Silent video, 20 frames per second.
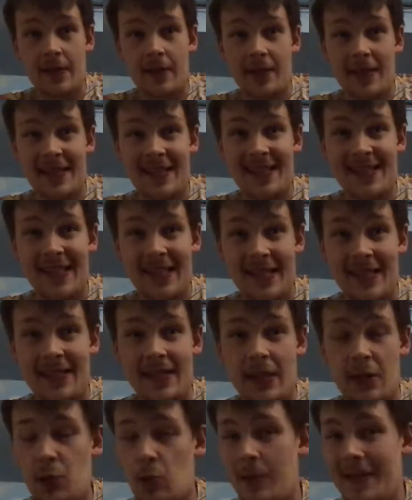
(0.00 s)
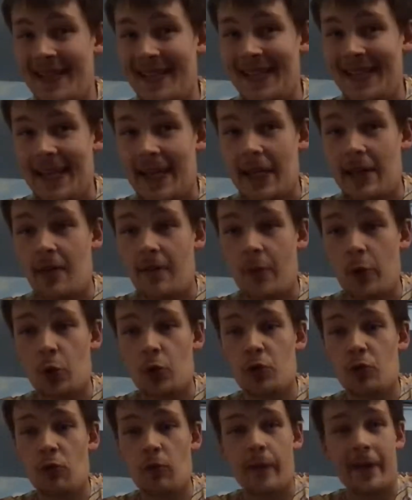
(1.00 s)
basically since the
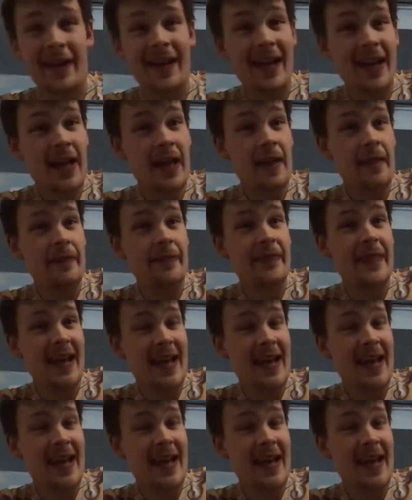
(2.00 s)
28th of October.